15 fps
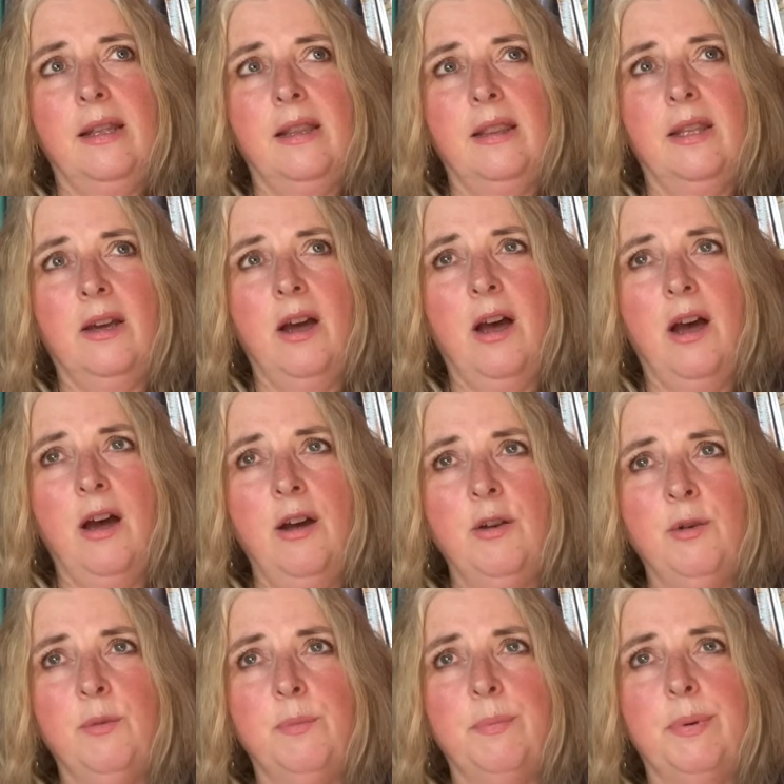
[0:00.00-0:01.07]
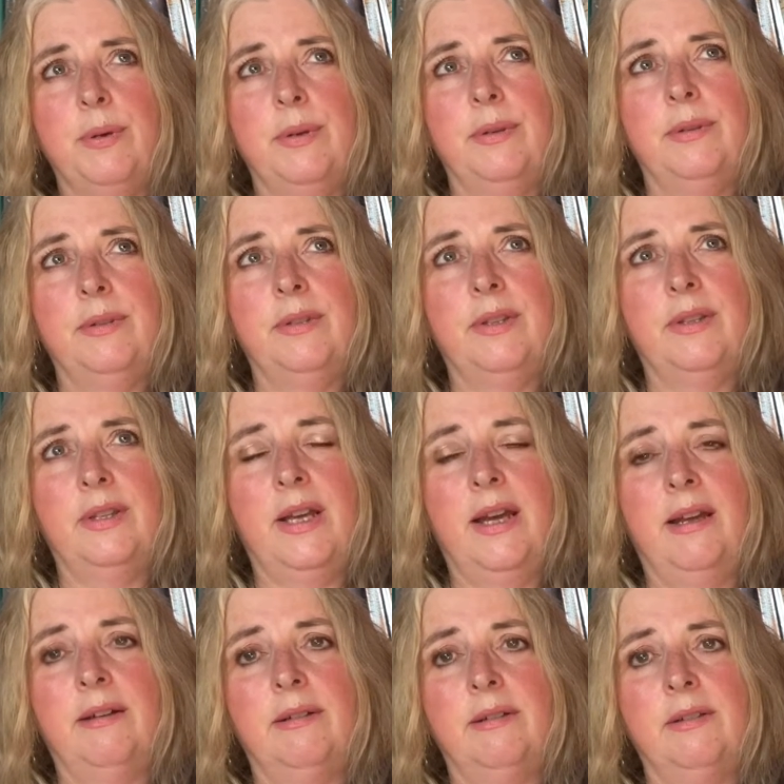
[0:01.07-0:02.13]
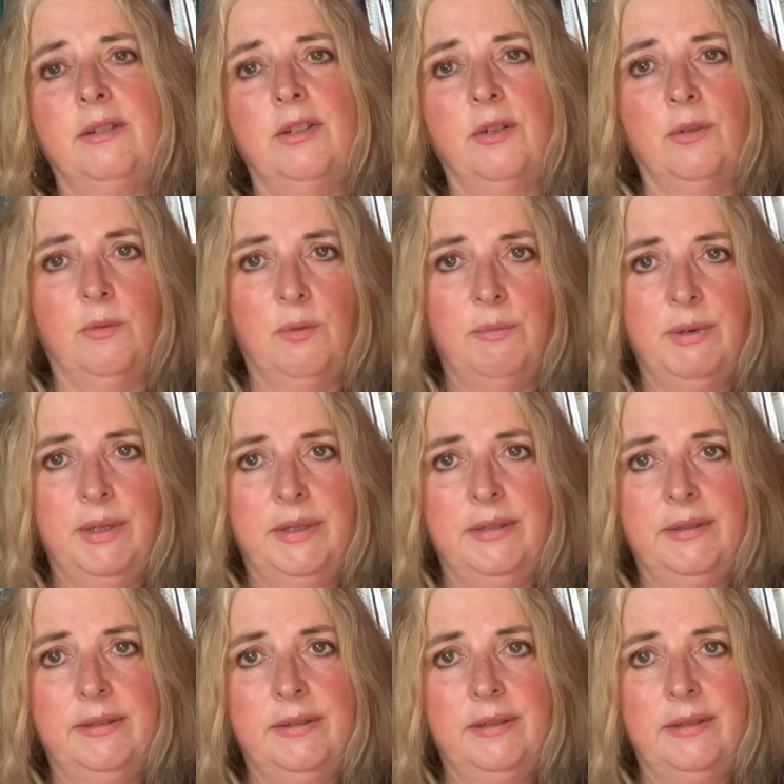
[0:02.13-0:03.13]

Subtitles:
the hope that young woman